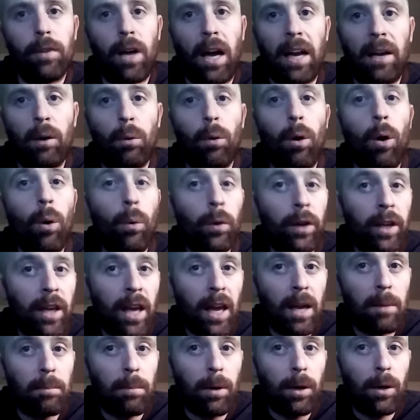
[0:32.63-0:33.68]
I don't own a
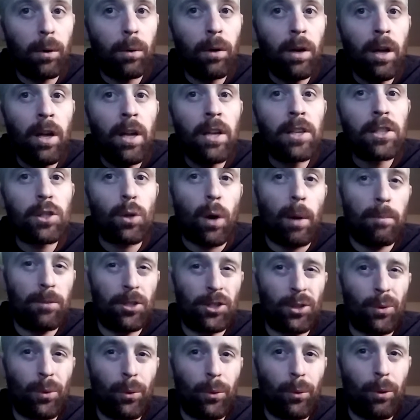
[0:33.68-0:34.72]
capo, so I'm
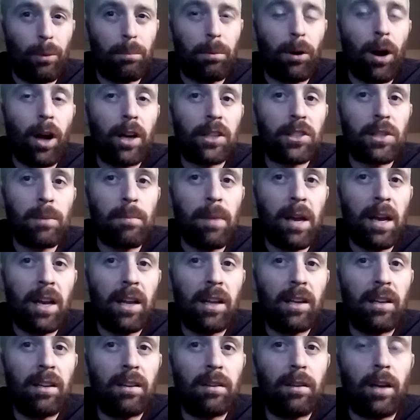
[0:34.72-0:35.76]
just going to approximate
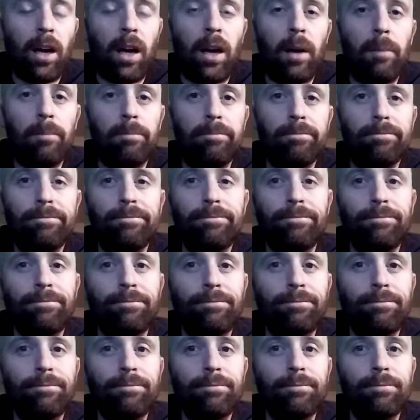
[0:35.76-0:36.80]
it, and
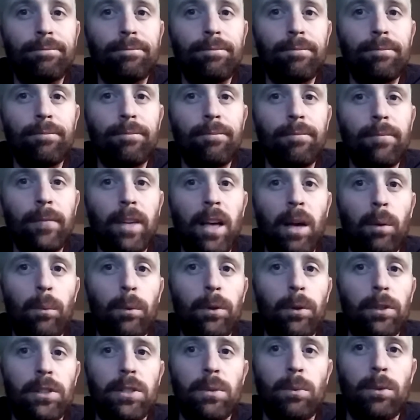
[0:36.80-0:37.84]

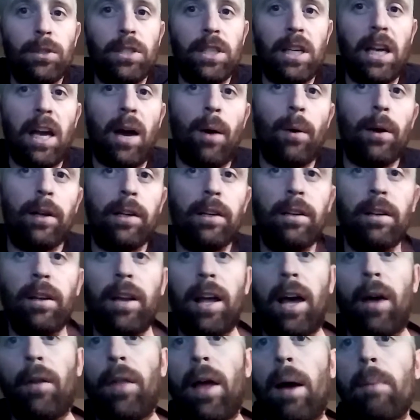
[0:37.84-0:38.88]
we'll see how
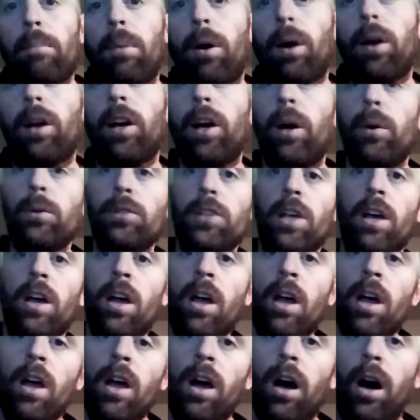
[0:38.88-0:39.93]
that part goes.
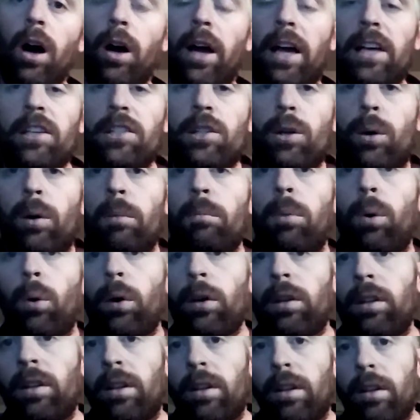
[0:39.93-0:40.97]
Okay, so
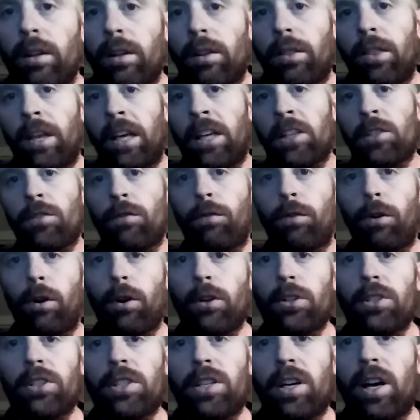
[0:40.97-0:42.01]
important things
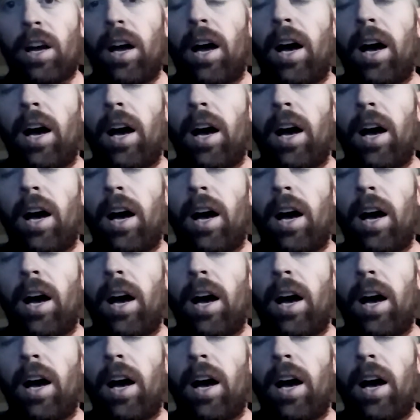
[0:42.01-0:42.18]
first.